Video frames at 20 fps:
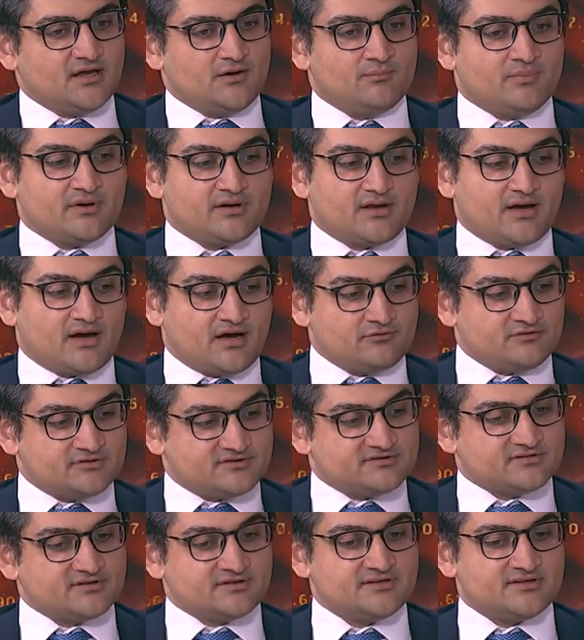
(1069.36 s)
But I would
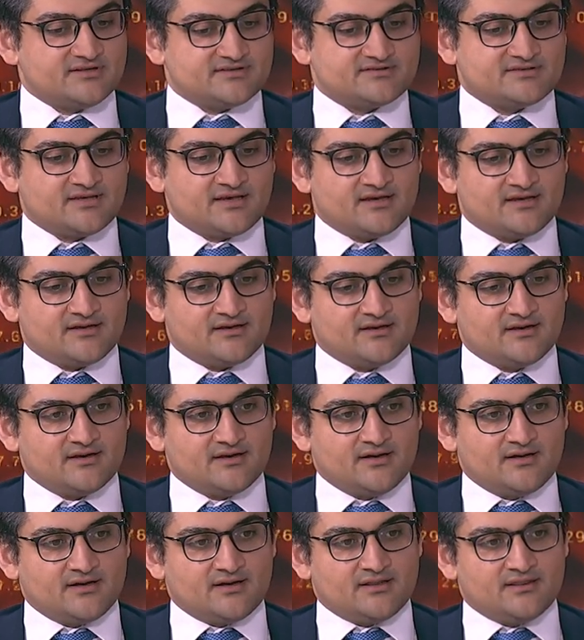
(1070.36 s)
certainly say
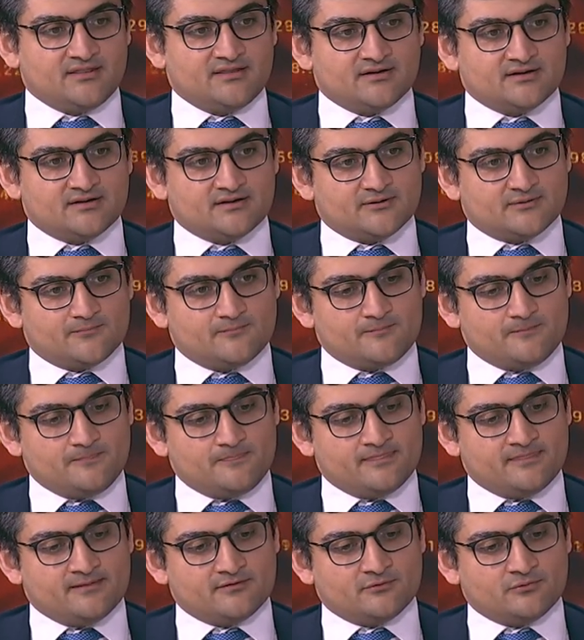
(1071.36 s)
the
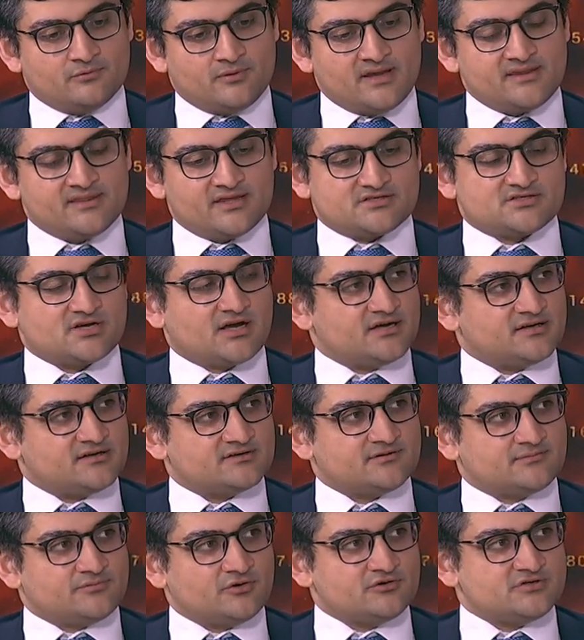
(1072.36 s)
way that China's
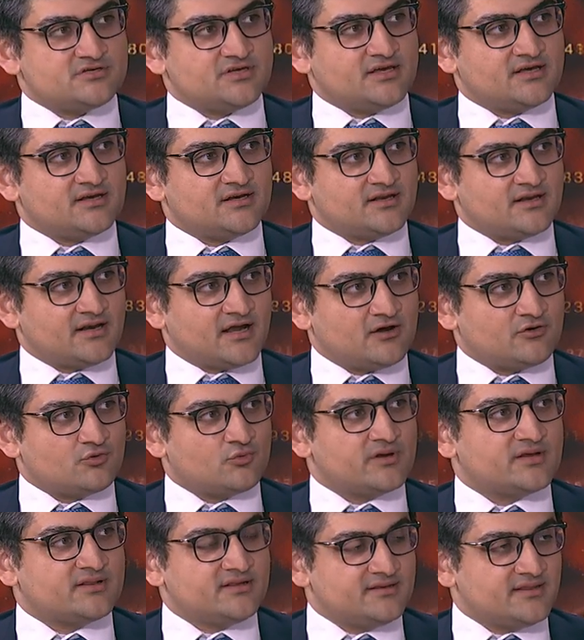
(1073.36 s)
approaching it and how
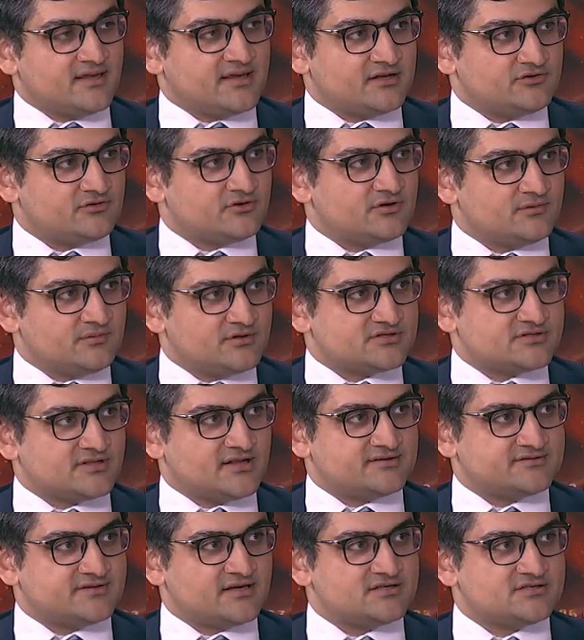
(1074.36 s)
quickly they get to
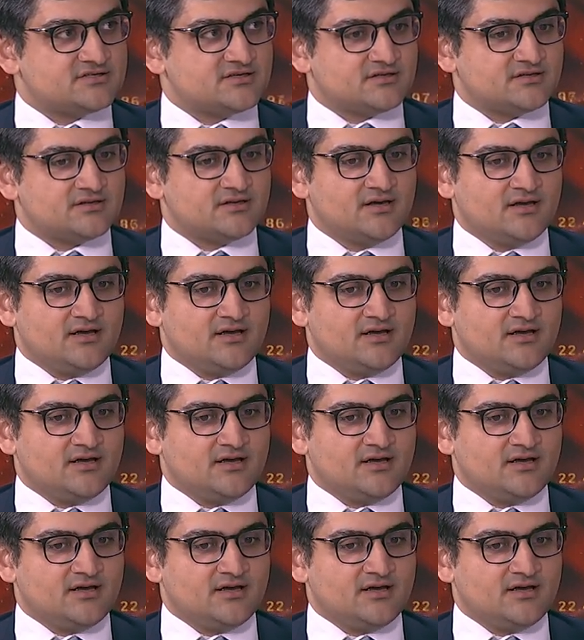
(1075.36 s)
commercialization,